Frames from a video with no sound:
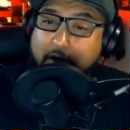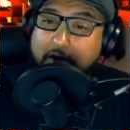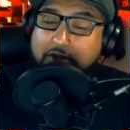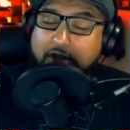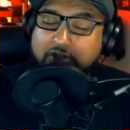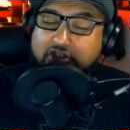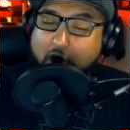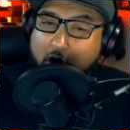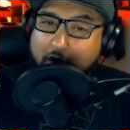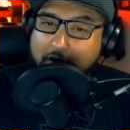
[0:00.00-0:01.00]
Uh,
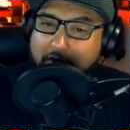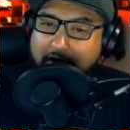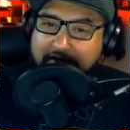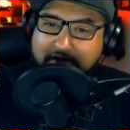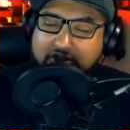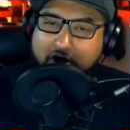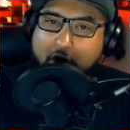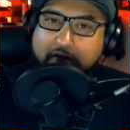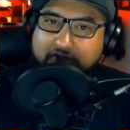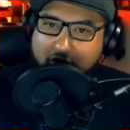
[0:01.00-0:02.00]
song, as in Song of
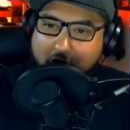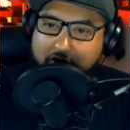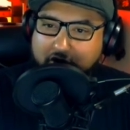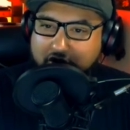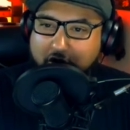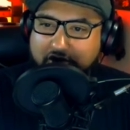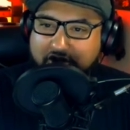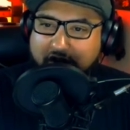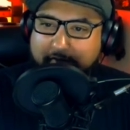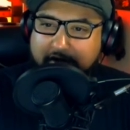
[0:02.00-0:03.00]
Songs or Song of
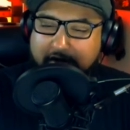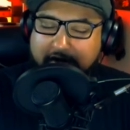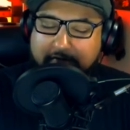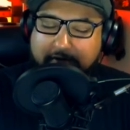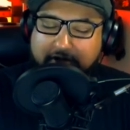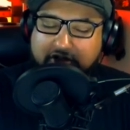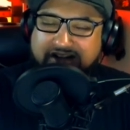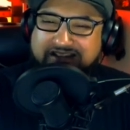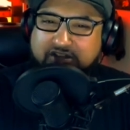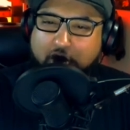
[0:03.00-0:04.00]
Solomon. I'm, I'm not trying to say
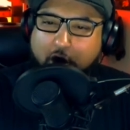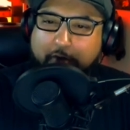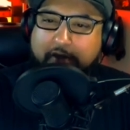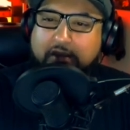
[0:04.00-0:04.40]
psalm.